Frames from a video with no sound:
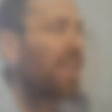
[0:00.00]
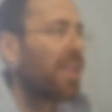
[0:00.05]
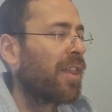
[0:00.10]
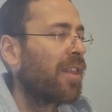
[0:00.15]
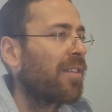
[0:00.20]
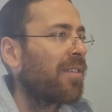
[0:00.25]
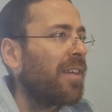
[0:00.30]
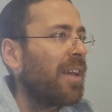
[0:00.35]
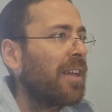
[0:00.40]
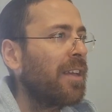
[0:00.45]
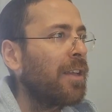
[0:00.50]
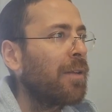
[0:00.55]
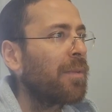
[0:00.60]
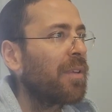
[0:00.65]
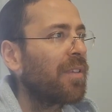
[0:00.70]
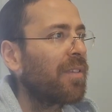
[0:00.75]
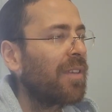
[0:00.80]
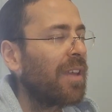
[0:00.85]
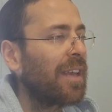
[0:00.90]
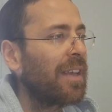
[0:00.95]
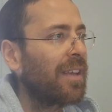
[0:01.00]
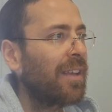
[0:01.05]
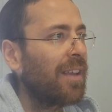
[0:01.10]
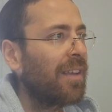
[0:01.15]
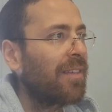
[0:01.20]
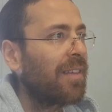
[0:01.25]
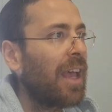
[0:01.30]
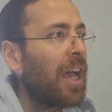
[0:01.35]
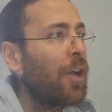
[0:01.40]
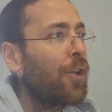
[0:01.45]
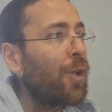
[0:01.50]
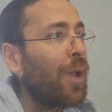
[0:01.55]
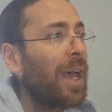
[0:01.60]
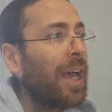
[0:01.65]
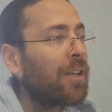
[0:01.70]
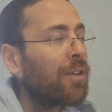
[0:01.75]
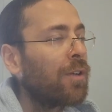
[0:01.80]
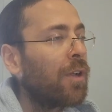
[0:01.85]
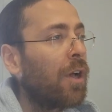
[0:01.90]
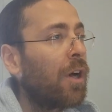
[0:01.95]
The second mistake is how you
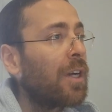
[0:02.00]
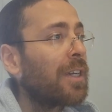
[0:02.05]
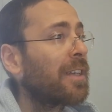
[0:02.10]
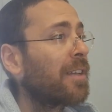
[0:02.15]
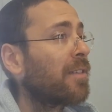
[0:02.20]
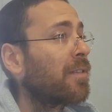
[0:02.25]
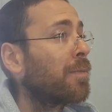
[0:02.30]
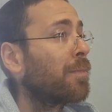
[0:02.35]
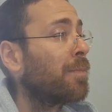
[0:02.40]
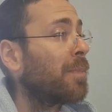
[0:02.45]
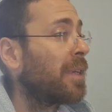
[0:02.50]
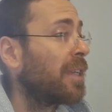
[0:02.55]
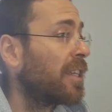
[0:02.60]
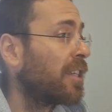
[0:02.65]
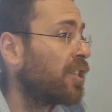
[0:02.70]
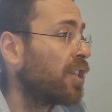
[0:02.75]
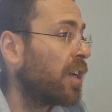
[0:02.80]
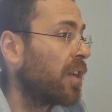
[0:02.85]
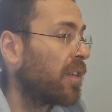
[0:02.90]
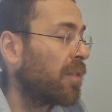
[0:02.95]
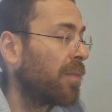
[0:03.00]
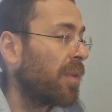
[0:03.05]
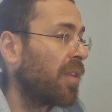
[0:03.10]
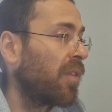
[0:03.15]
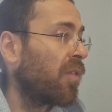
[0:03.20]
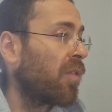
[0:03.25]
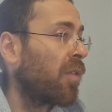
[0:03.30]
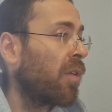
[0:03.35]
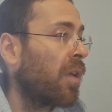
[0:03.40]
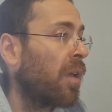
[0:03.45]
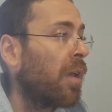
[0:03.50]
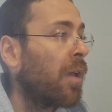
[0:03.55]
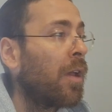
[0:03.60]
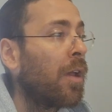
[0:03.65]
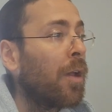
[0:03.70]
handle audience bid adjustments.